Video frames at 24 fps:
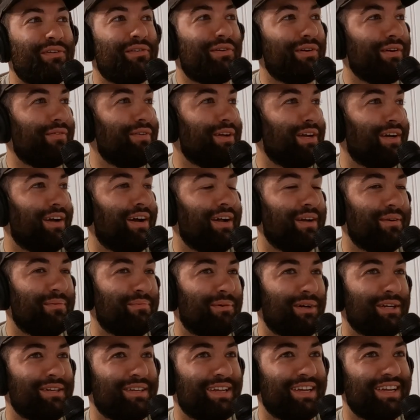trivia on
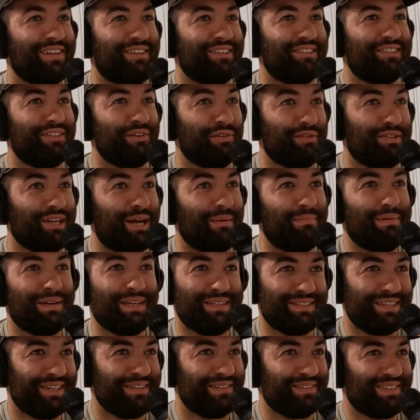Monday to see who's not paying
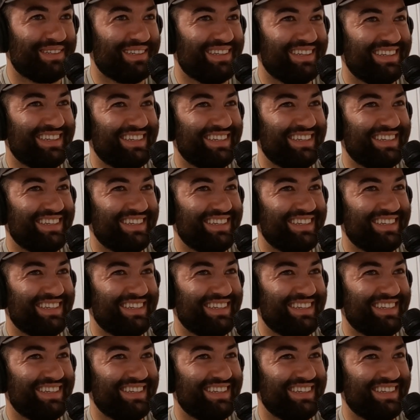attention. Once